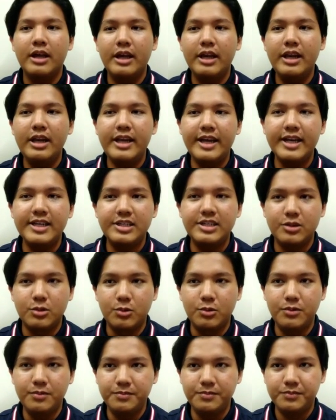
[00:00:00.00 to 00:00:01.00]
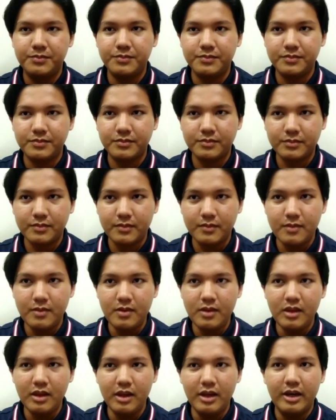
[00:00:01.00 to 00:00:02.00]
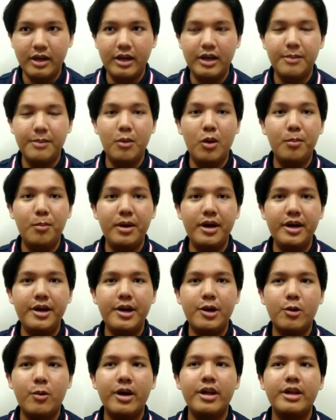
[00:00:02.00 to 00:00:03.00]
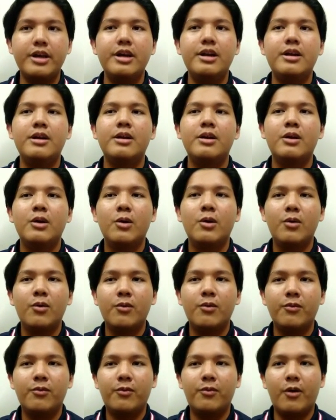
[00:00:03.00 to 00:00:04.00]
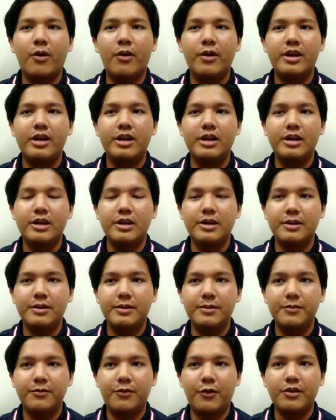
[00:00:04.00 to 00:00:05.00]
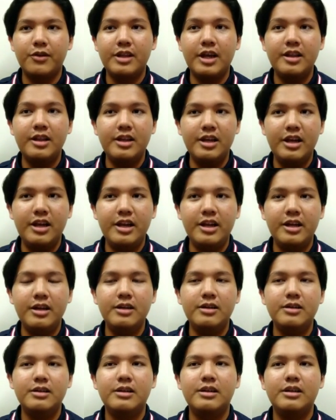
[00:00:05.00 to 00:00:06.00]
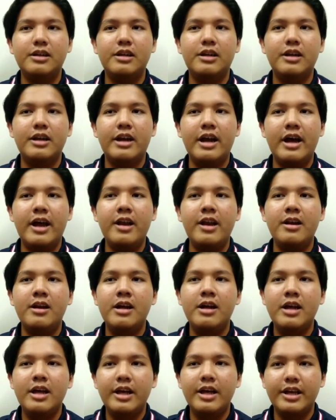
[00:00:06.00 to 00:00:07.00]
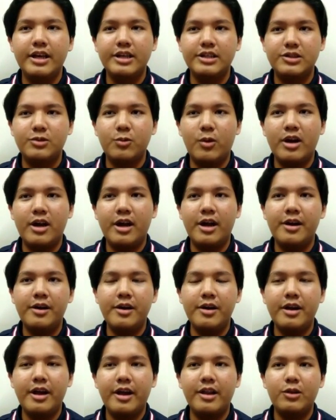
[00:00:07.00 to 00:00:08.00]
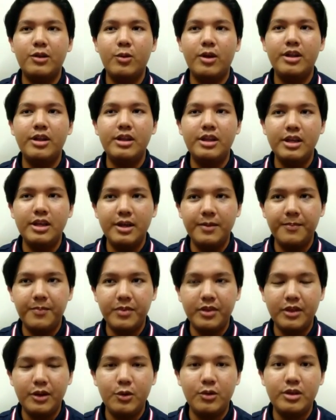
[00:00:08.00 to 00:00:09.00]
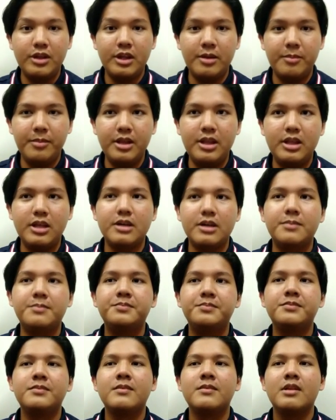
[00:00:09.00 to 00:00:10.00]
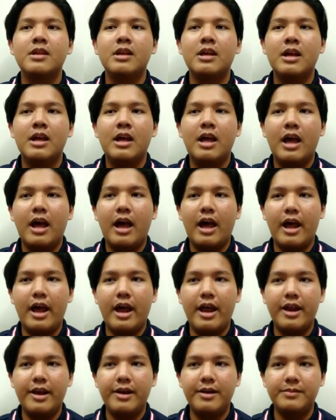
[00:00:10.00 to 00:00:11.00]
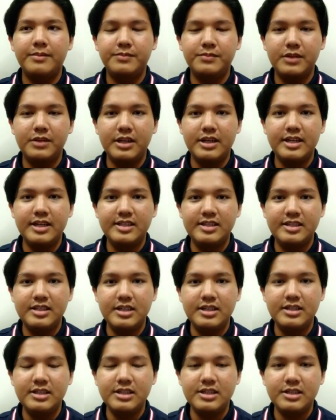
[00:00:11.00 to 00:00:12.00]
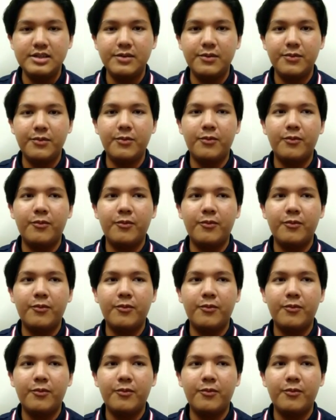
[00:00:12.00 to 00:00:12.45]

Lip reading: In case 2, the moment required for tightening the nut is 120 Newton meter, and the distance